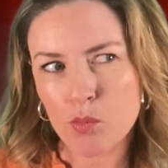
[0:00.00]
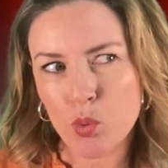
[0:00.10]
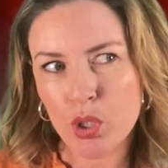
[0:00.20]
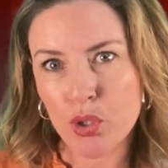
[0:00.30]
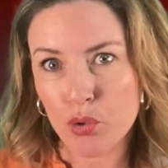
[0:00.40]
were
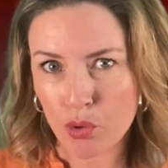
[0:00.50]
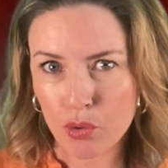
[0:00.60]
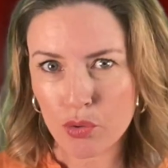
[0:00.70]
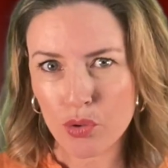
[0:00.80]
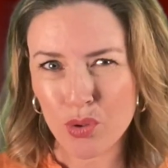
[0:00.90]
you
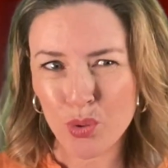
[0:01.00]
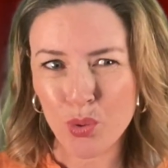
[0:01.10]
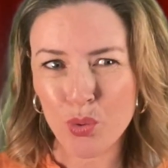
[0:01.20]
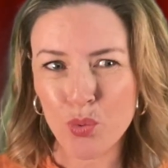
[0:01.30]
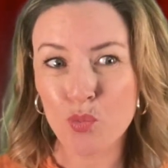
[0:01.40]
drawn
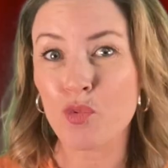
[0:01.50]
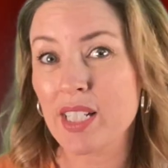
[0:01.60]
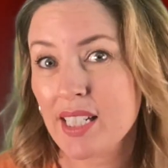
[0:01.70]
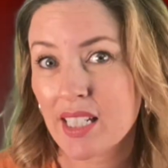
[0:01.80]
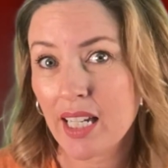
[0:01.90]
to
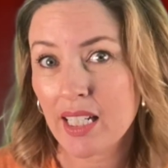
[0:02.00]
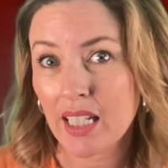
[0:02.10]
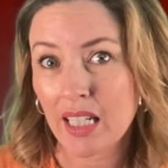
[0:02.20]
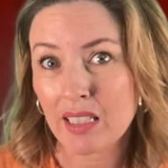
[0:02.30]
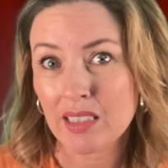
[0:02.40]
risk-taking?